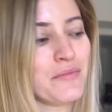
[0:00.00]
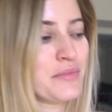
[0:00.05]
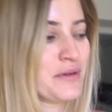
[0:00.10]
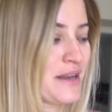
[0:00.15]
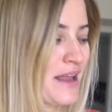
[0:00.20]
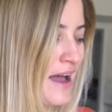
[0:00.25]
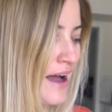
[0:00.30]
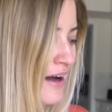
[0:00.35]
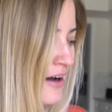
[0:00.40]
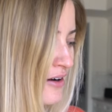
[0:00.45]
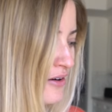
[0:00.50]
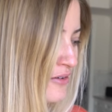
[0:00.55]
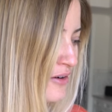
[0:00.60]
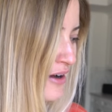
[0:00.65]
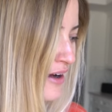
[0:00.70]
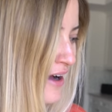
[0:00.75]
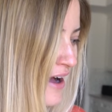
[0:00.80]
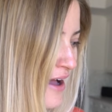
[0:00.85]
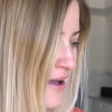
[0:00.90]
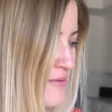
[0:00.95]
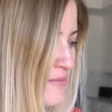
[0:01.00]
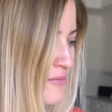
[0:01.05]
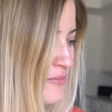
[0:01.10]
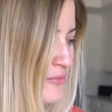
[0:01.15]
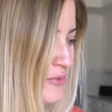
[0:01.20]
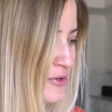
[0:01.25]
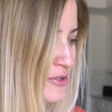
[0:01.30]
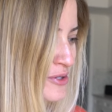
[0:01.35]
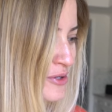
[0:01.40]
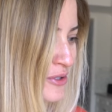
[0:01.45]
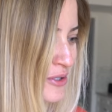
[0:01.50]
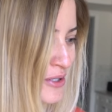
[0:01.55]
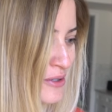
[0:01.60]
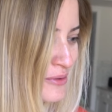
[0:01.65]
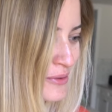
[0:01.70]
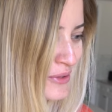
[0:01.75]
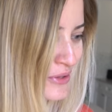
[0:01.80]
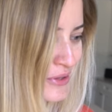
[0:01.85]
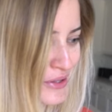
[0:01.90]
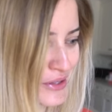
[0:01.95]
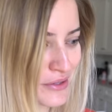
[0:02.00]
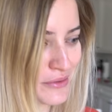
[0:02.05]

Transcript: but now I'm resorted with